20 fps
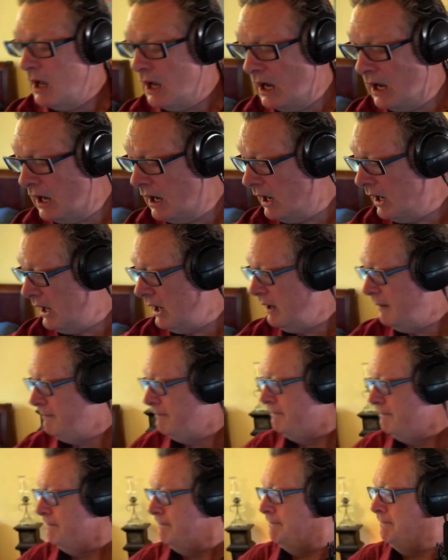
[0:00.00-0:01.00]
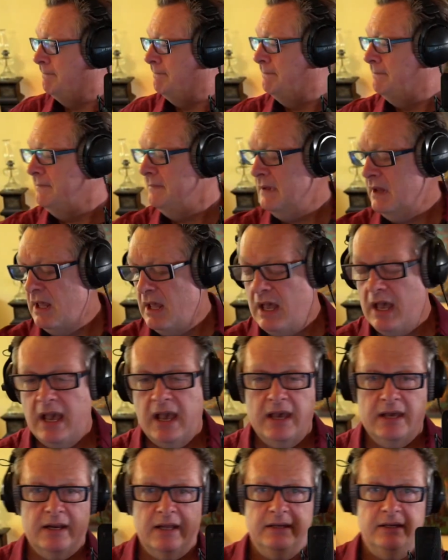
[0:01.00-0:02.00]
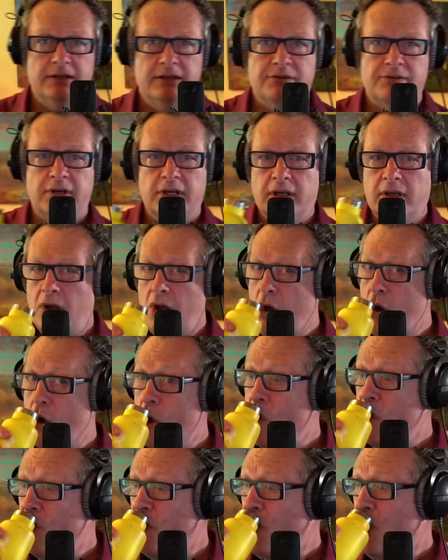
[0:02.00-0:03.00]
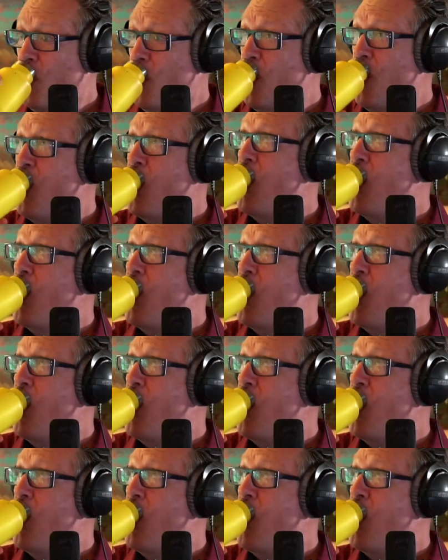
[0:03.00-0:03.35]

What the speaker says: And I need a drink. Mm.